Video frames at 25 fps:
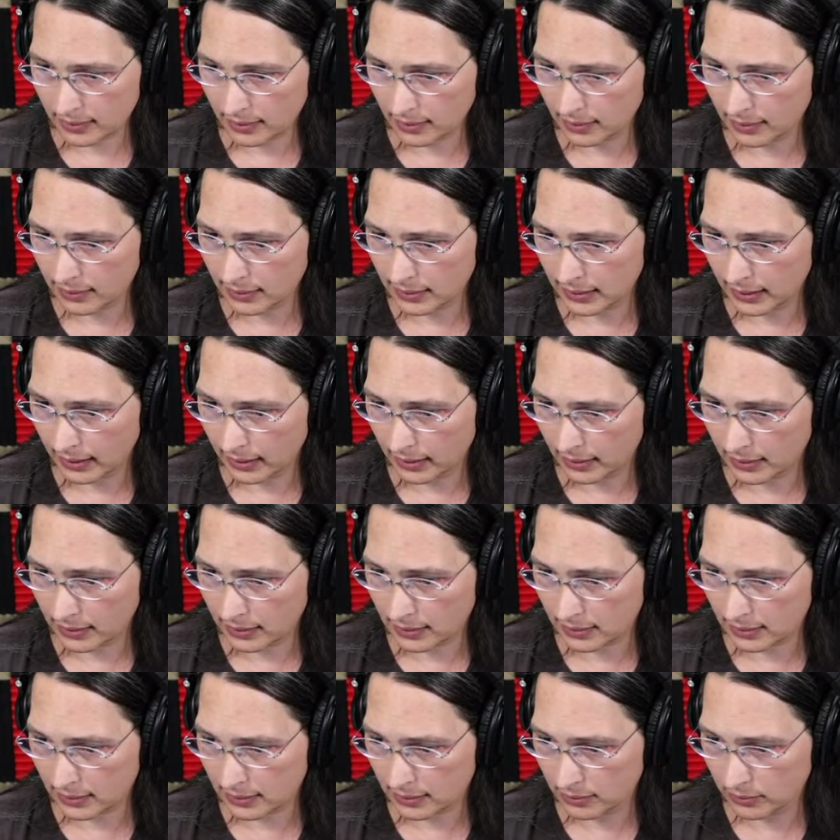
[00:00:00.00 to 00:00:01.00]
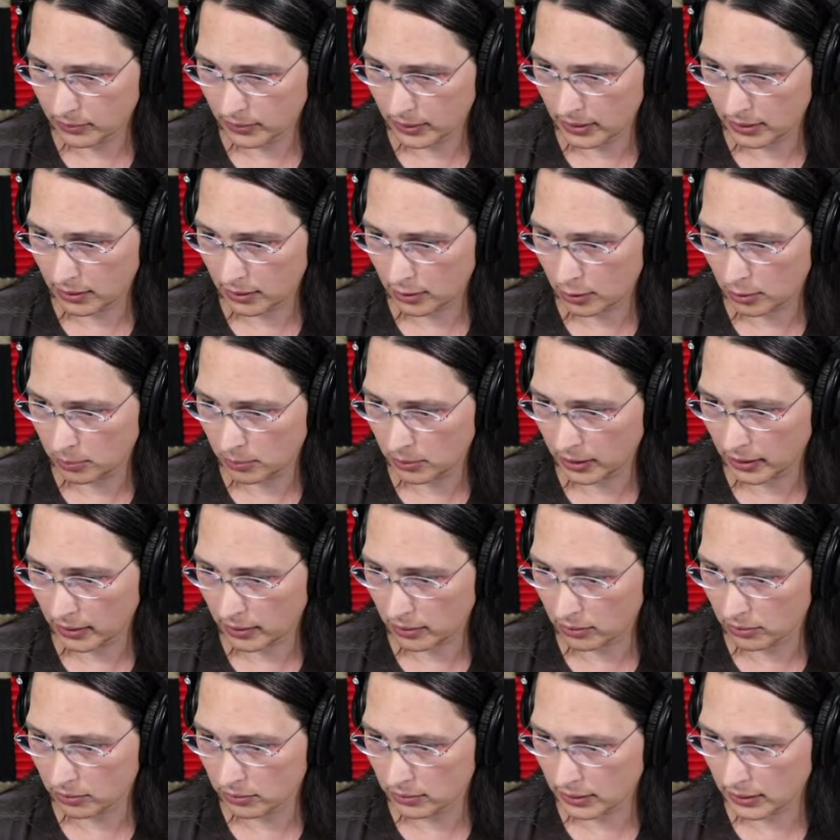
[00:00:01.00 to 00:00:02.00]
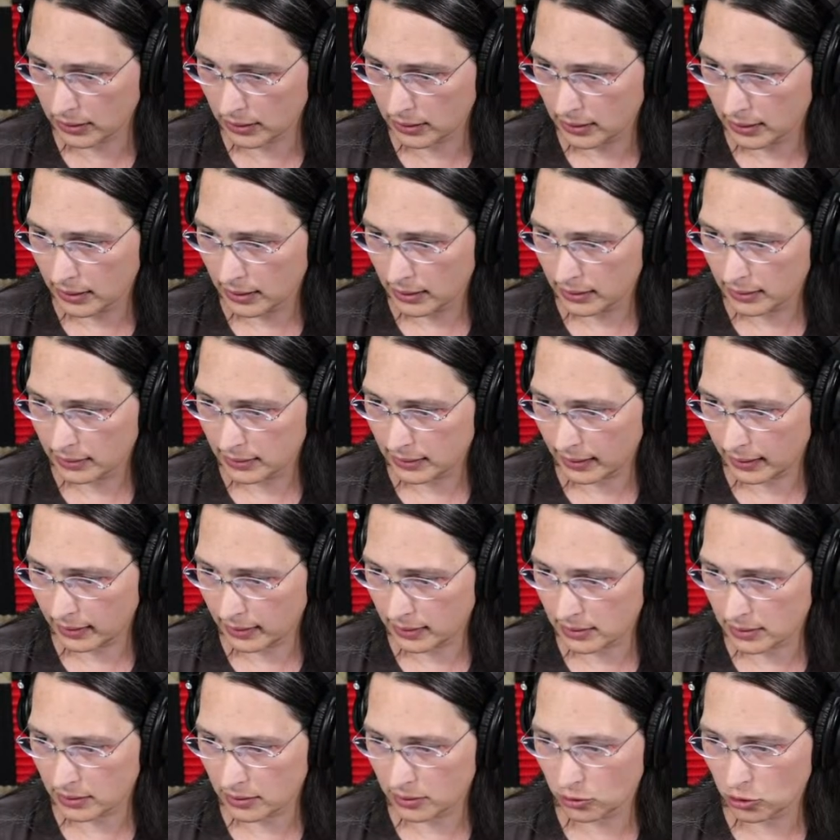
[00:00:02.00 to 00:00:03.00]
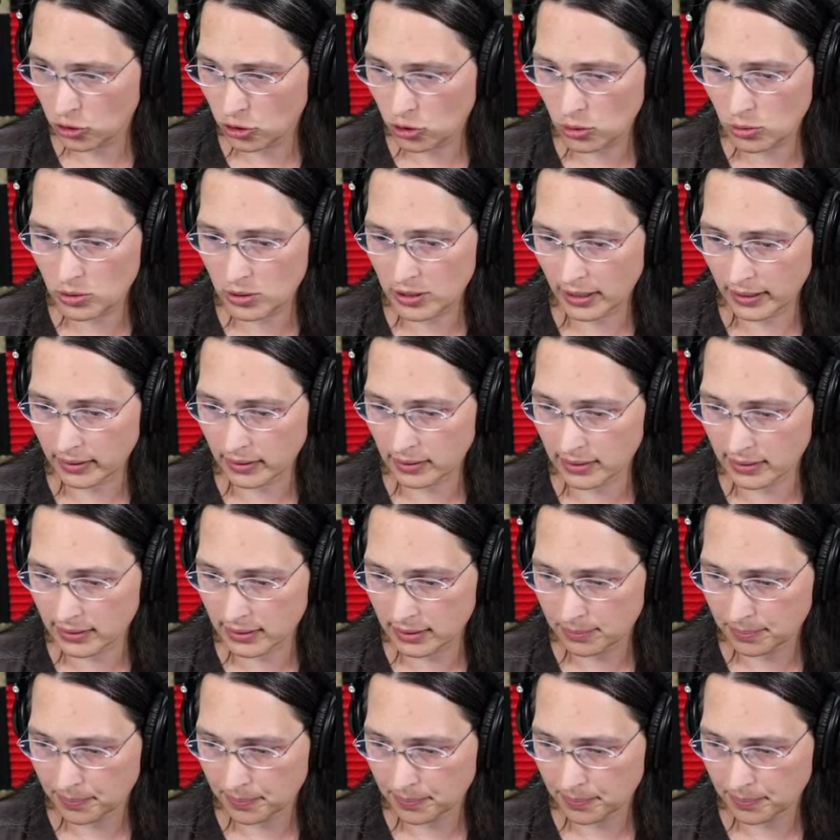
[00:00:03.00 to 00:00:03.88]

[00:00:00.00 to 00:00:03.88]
takes, with the accumulator only, takes 2 cycles.